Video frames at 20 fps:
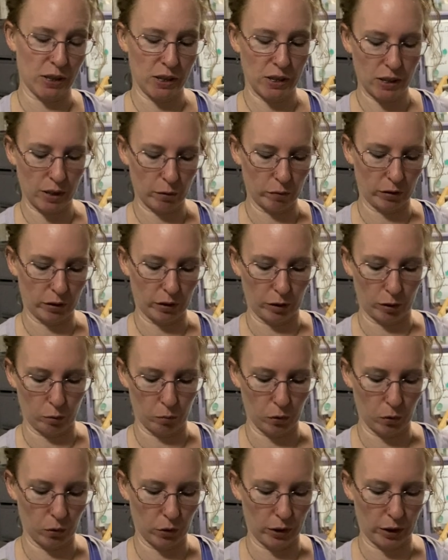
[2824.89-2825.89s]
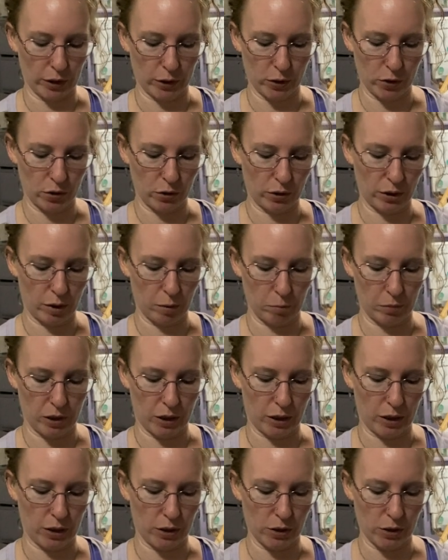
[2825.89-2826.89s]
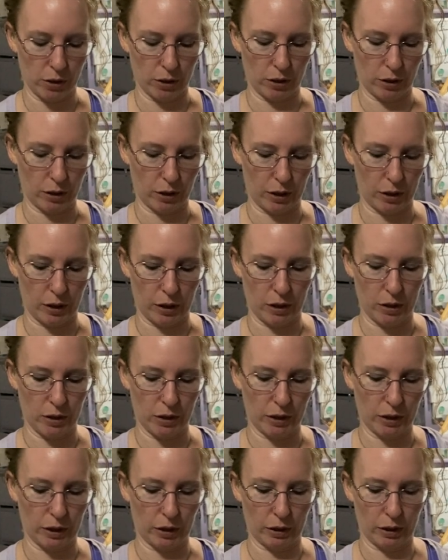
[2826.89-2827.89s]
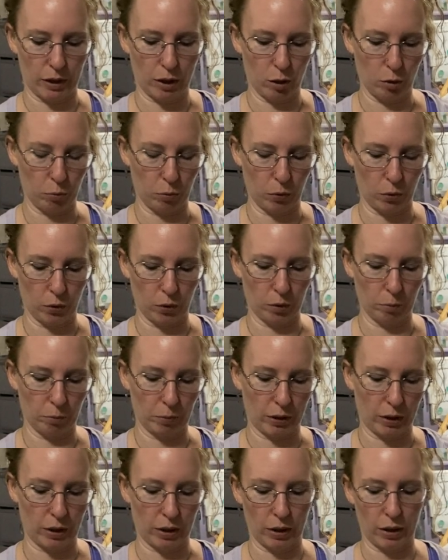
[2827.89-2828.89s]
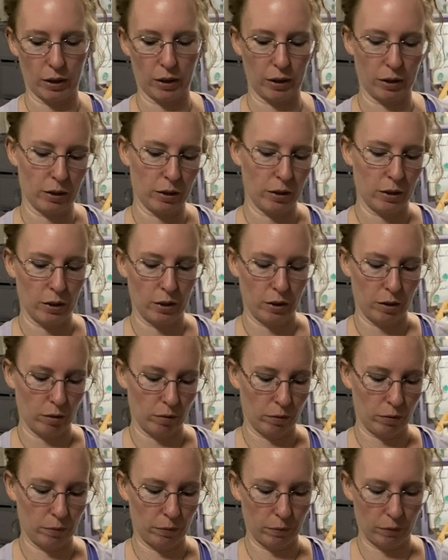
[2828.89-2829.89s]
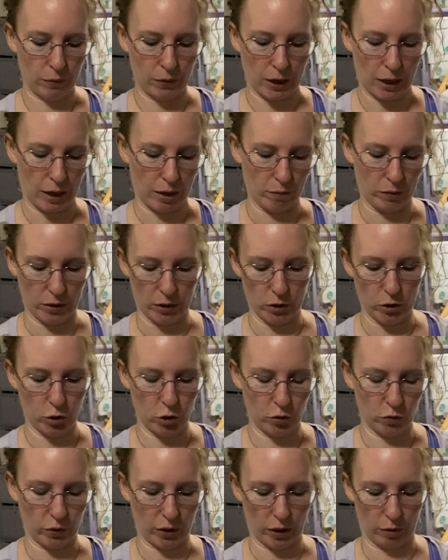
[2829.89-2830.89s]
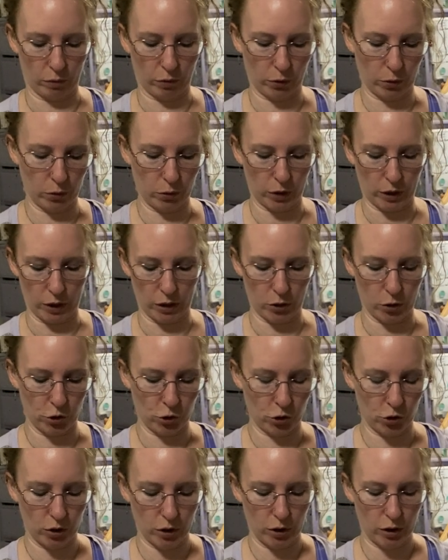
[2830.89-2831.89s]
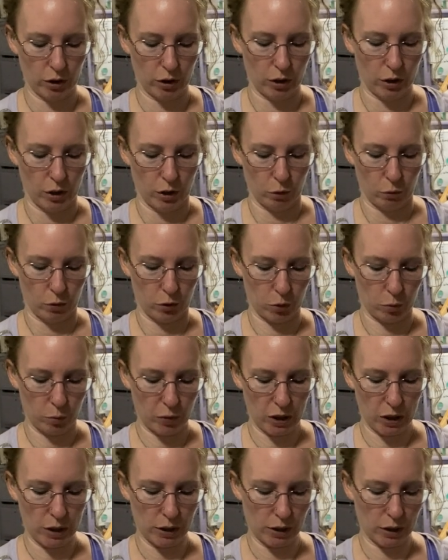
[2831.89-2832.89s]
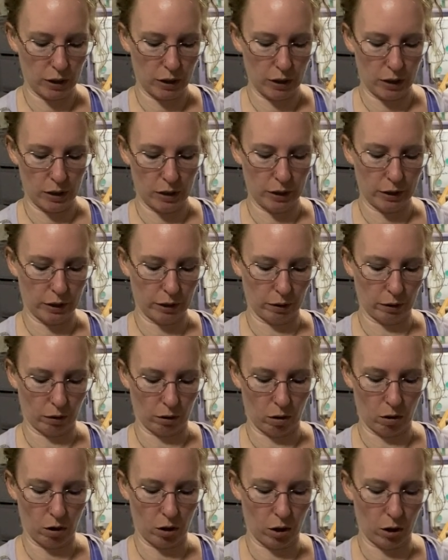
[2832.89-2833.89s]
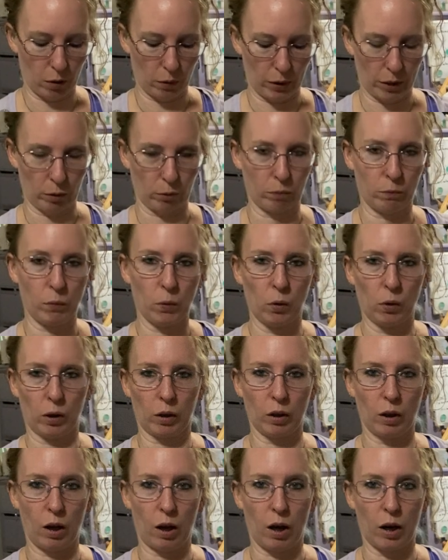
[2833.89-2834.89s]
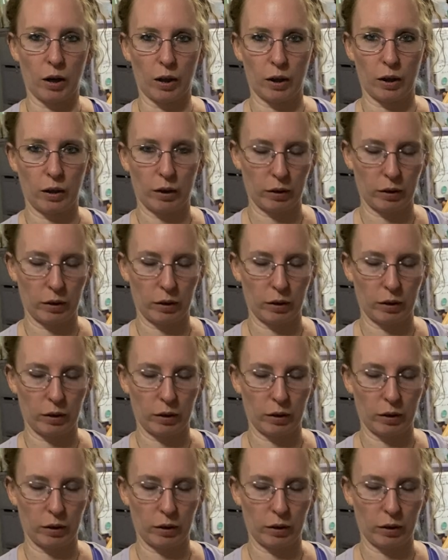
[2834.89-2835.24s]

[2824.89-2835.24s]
7 in the morning, so that means I need to get at the airport by 5-ish, 5.30-ish, which means I need to get in the car around 4 o'clock.